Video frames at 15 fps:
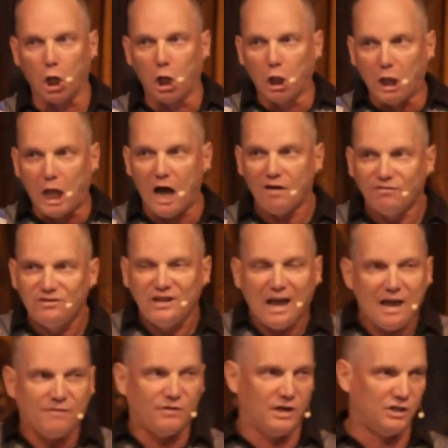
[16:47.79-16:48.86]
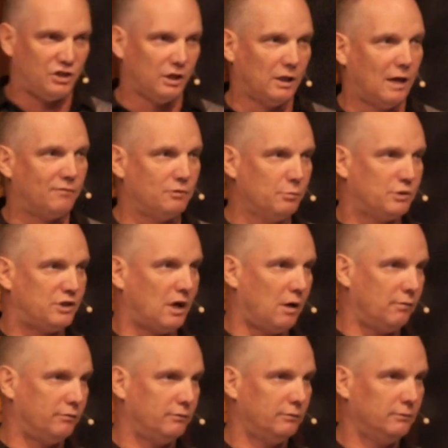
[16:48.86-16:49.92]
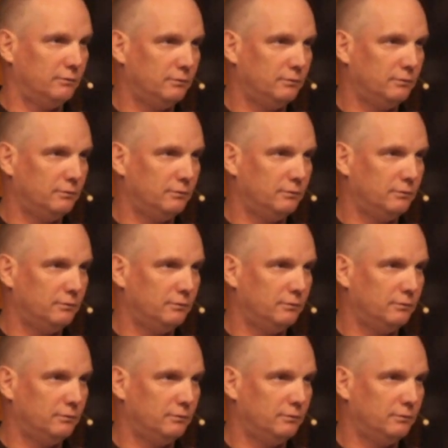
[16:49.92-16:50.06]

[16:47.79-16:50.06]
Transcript: loved David as he loved himself.